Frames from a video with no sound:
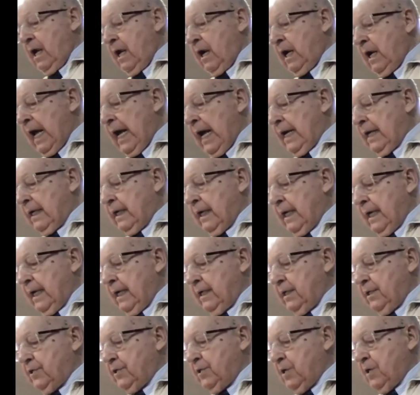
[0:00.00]

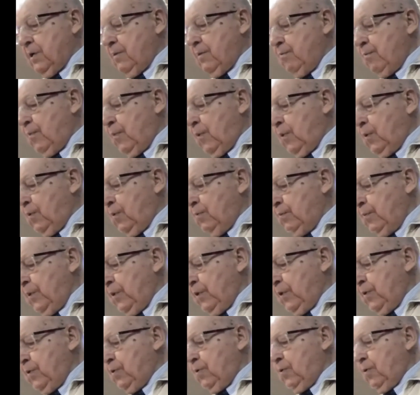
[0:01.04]
Handley
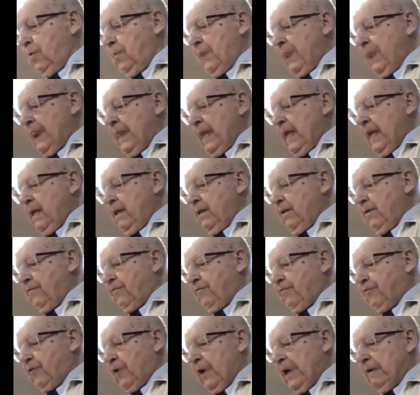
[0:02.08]
Moule, the
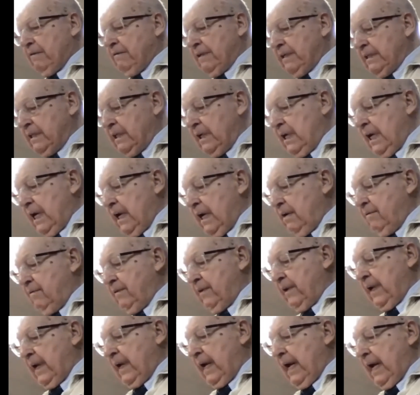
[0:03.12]
fragrant life.
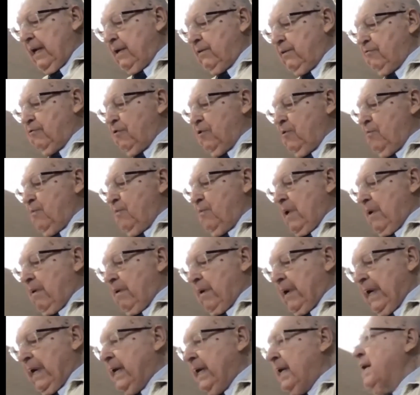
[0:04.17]
Andrew
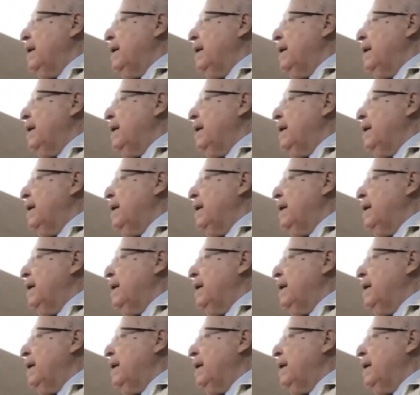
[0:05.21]
Murray,